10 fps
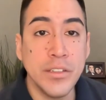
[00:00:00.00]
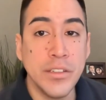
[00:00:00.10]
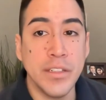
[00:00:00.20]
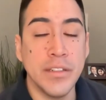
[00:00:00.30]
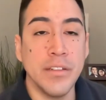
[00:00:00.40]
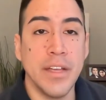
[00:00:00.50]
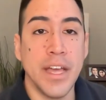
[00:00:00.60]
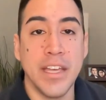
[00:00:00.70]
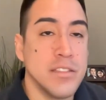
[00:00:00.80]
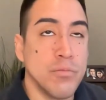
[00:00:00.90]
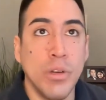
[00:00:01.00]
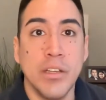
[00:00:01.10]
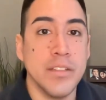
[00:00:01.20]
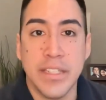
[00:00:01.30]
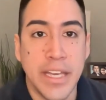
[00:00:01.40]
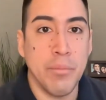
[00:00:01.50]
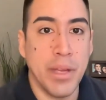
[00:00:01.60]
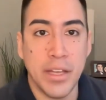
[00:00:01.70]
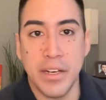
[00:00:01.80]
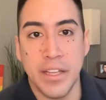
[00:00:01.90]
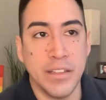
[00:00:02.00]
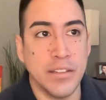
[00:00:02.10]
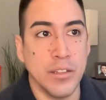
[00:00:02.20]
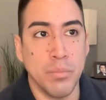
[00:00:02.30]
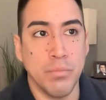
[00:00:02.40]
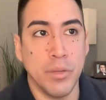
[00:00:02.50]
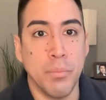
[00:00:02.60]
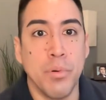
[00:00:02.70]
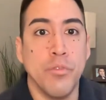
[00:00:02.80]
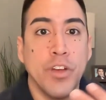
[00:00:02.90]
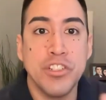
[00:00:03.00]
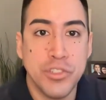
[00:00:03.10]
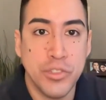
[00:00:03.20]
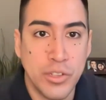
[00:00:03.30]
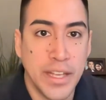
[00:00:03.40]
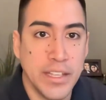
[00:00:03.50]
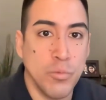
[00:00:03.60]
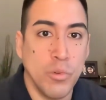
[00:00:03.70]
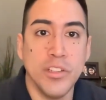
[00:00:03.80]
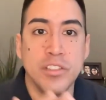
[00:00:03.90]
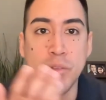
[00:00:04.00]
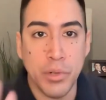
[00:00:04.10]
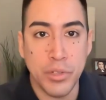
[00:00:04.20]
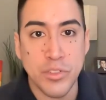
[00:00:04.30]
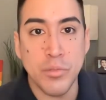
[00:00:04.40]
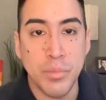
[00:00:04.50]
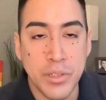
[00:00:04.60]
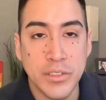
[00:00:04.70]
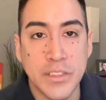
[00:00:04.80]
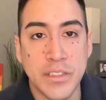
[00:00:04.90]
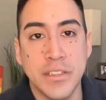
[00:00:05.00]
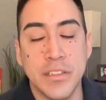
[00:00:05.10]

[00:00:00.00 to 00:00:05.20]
and as well as a gay man? I think the professional as well as the personal person.